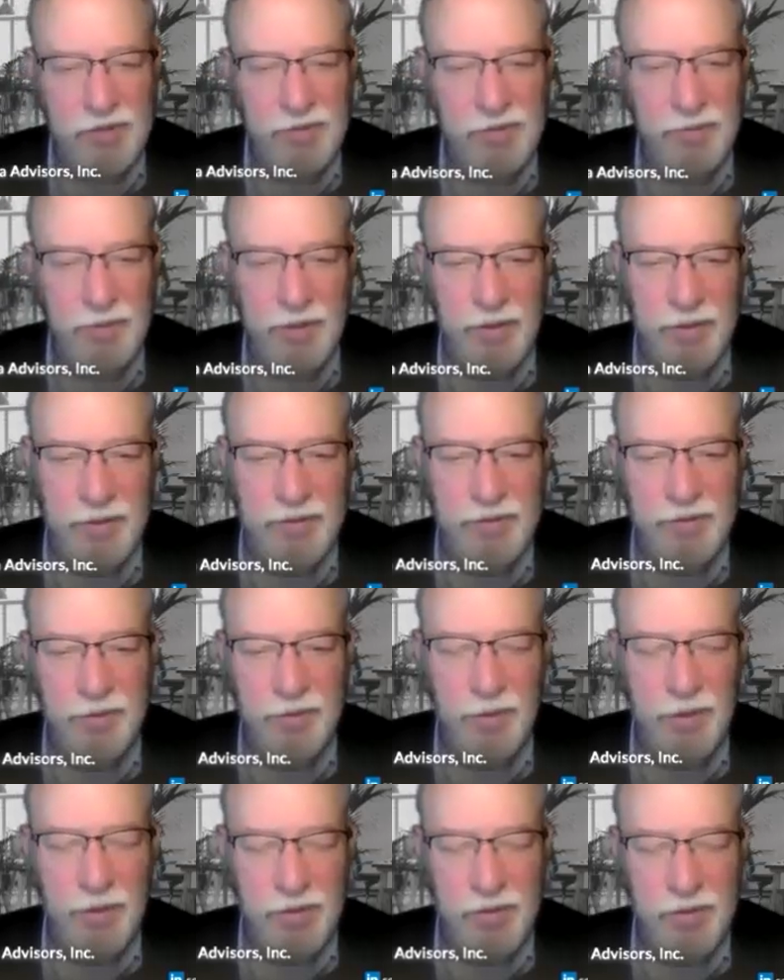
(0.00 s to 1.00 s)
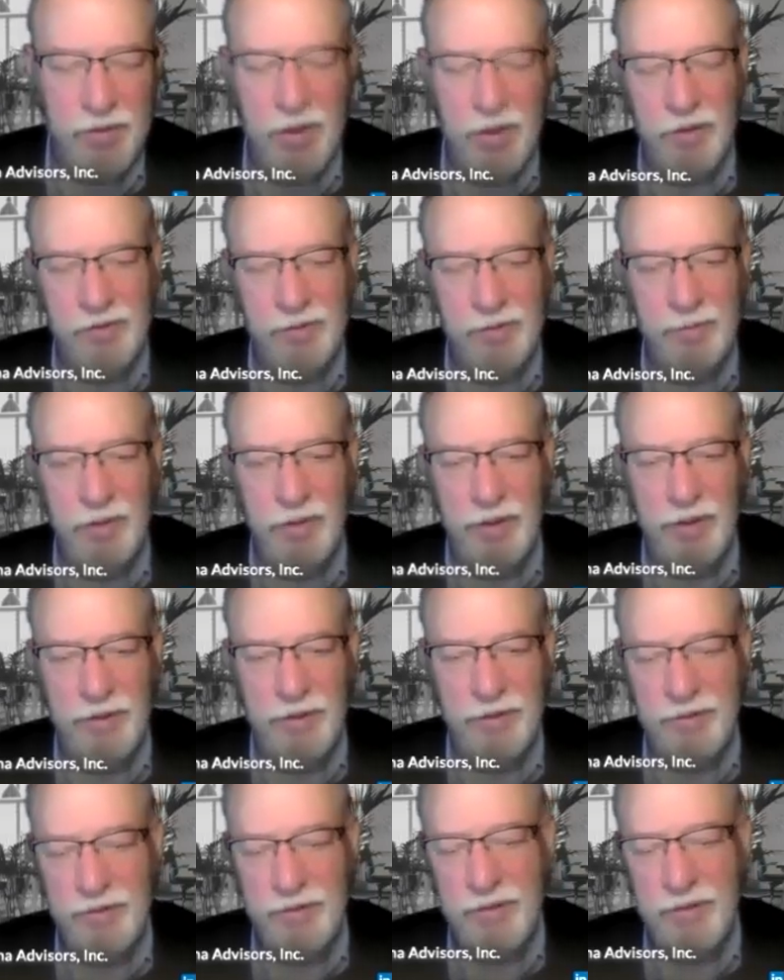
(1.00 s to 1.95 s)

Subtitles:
a month, $200 a month.